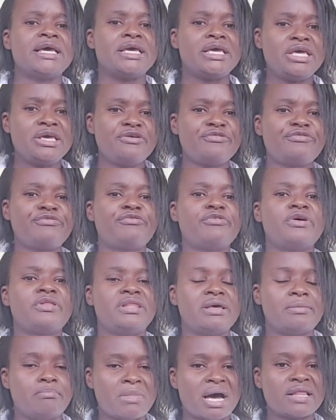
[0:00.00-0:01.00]
if
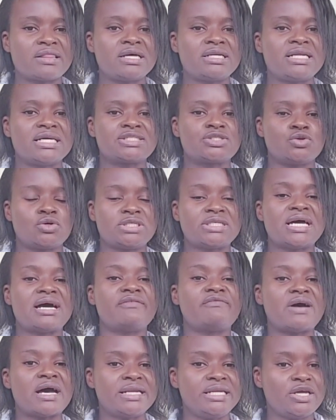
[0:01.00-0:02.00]
the mother does not
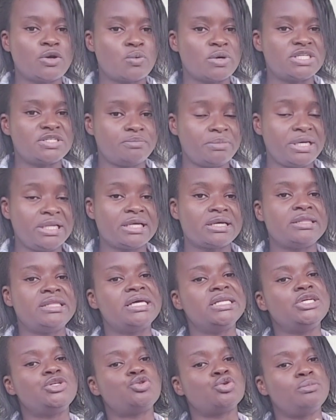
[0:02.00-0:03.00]
have adequate milk,
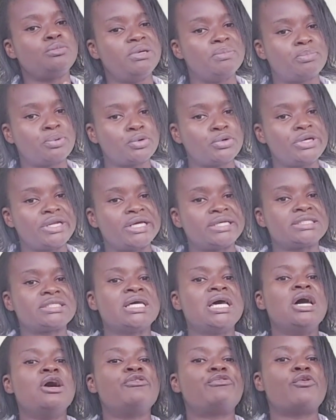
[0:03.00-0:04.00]
then it will be prudent
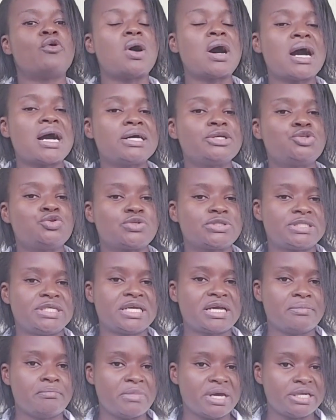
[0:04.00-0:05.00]
for her to
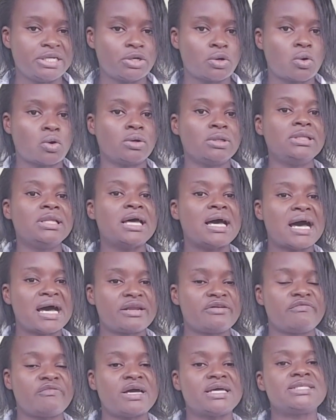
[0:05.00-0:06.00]
seek medical
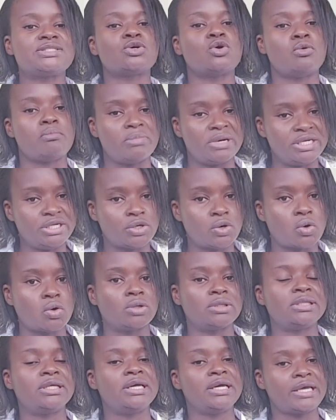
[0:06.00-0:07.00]
advice or
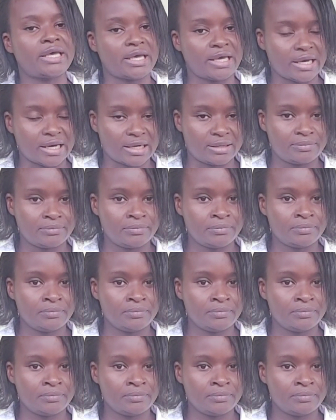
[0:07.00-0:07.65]
medical care,